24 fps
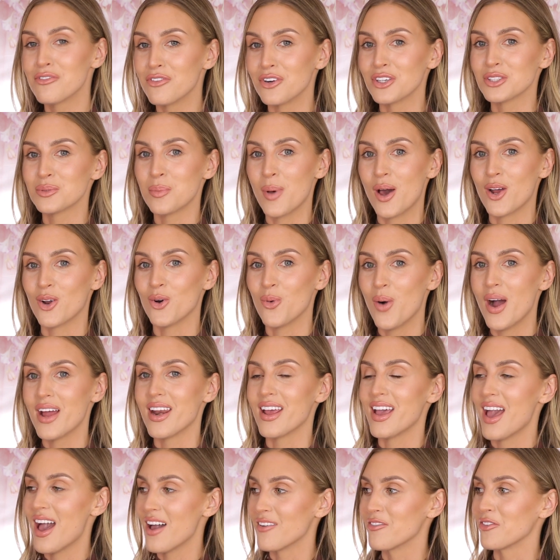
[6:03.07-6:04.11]
first bottle wine
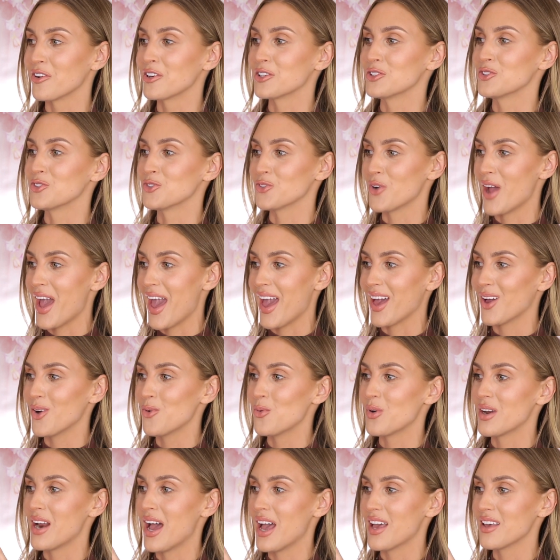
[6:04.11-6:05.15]
I ever drank
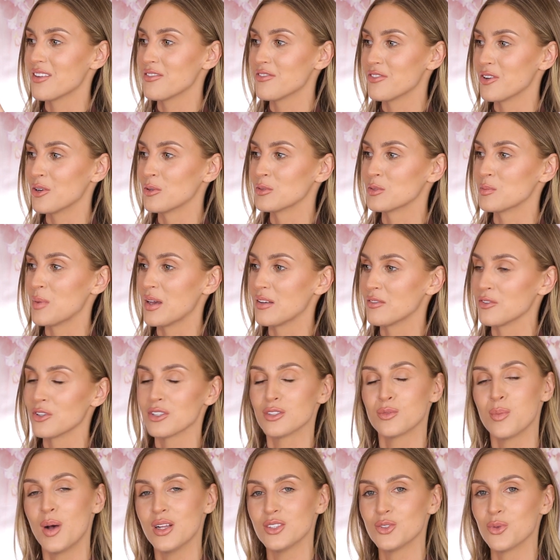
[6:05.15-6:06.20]
when I filmed my
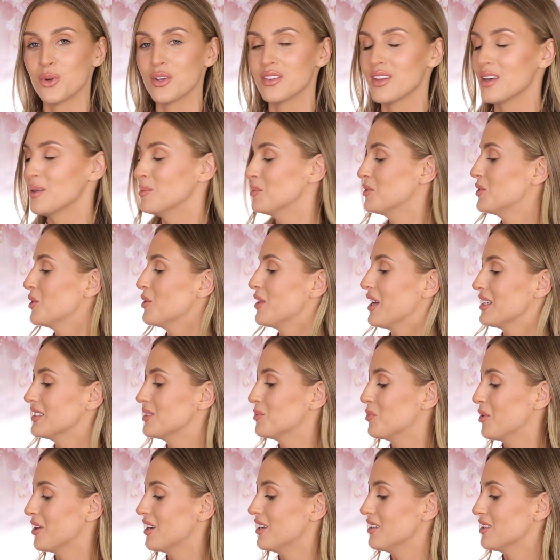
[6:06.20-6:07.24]
first sponsor with them, so that's
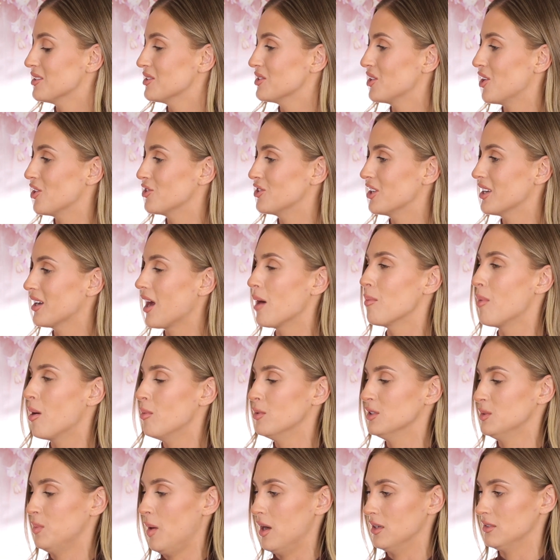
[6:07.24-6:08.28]
pretty nostalgic. I'm
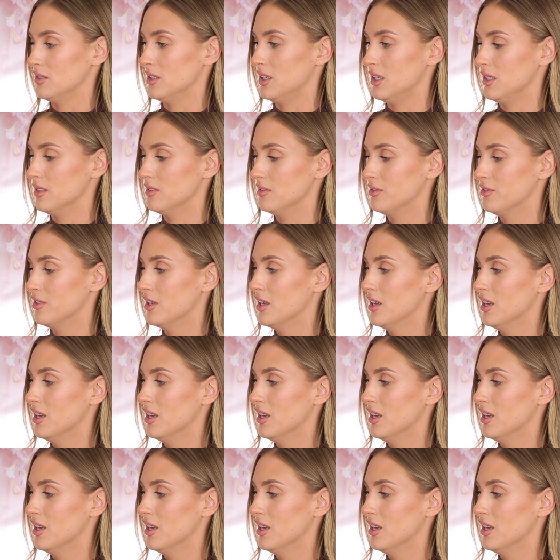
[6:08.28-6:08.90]
almost positive.